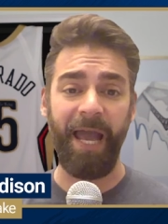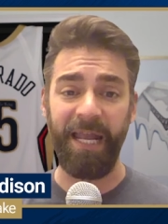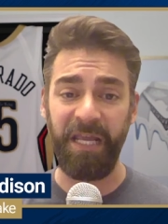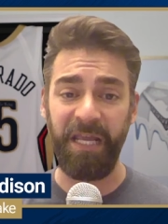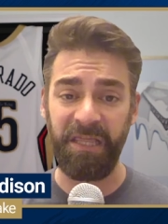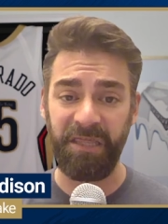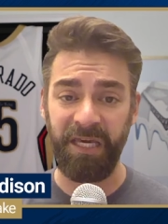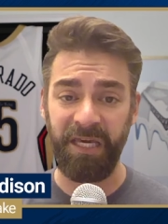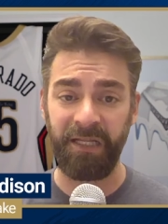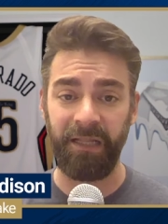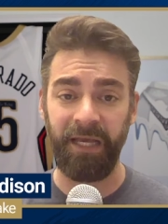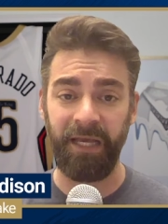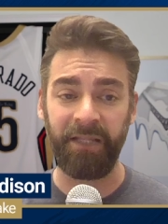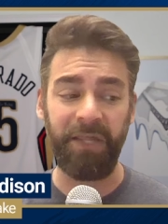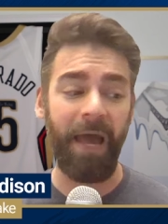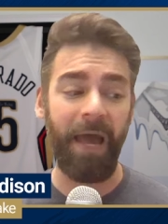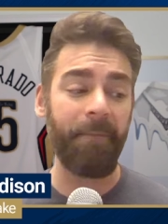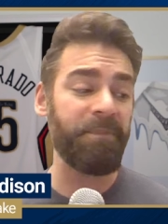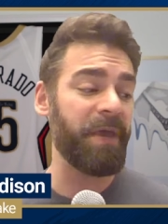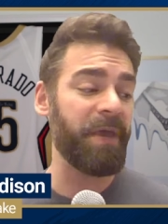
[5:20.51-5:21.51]
anything like
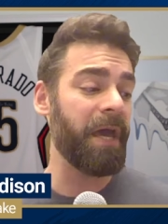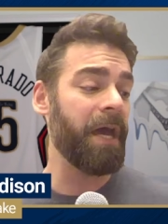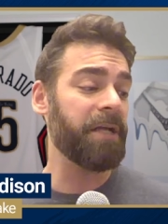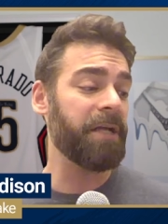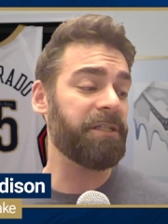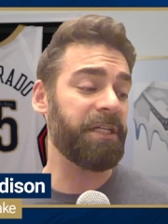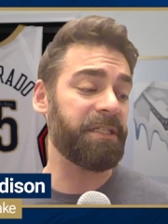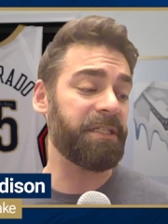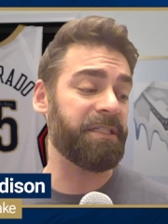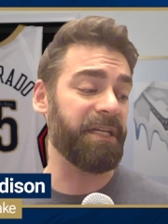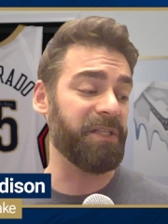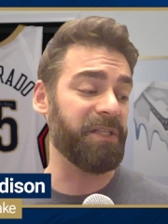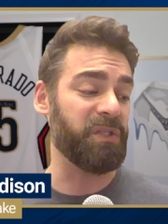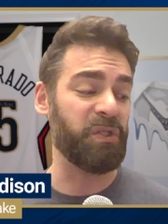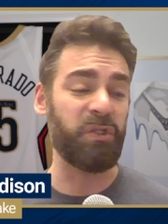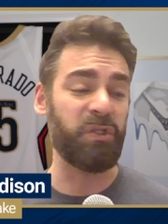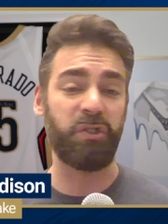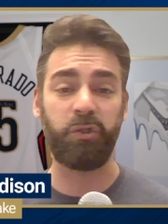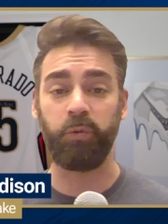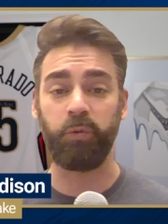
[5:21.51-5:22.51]
that, just said,
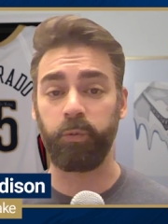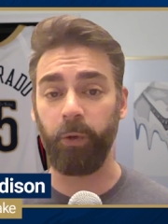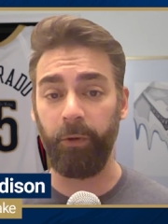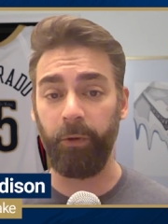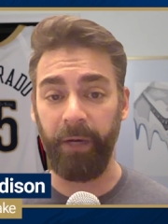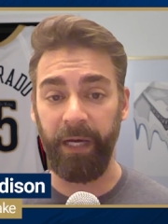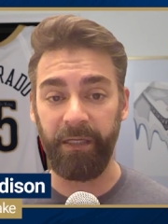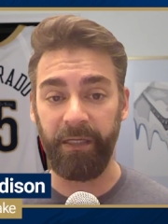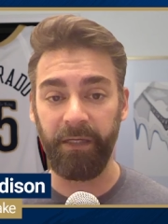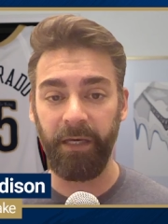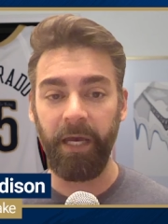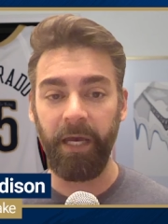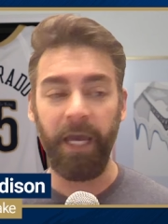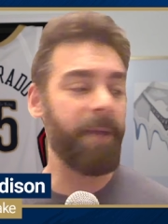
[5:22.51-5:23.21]
screw it.